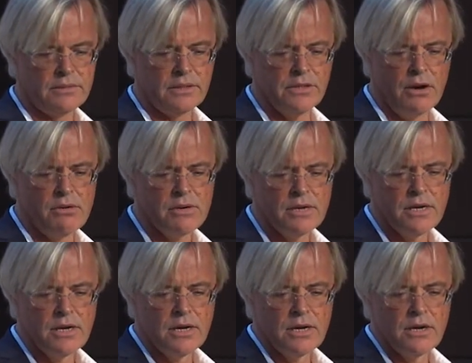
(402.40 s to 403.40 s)
Now,
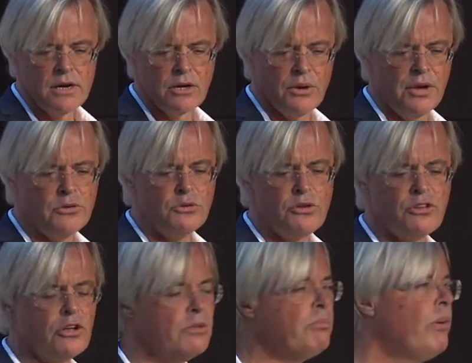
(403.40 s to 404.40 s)
going to the
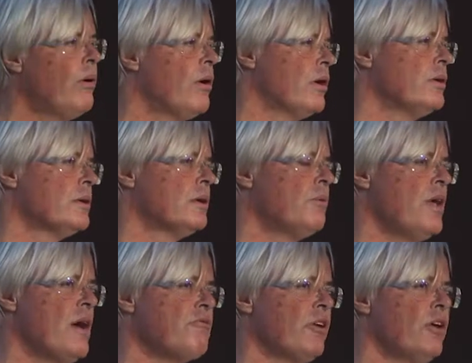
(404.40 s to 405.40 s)
second point, we
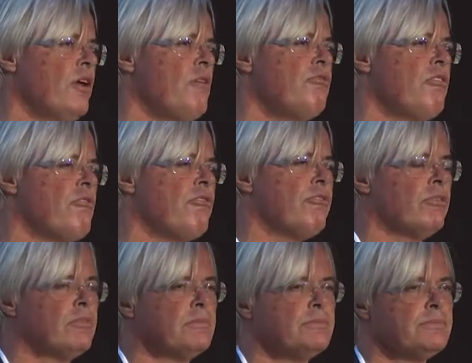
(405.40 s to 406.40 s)
have enough of
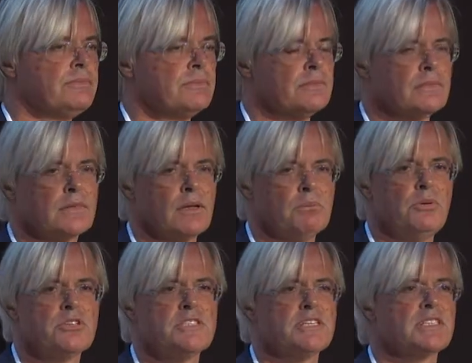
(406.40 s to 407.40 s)

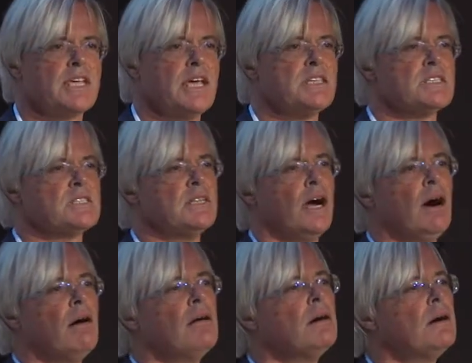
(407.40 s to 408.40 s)
business cases
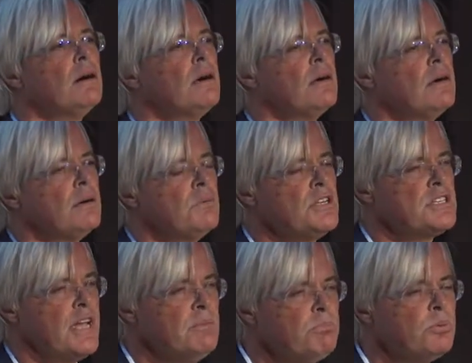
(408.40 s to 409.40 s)
now which
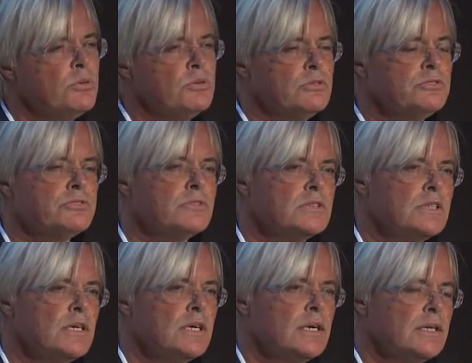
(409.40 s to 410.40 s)
can prove
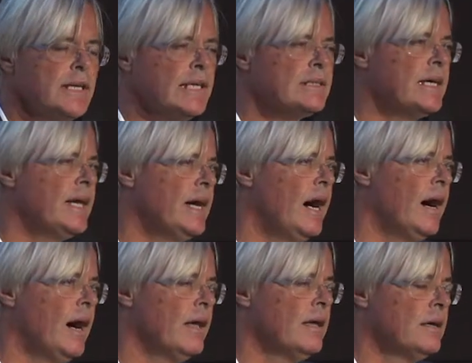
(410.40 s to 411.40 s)
that AI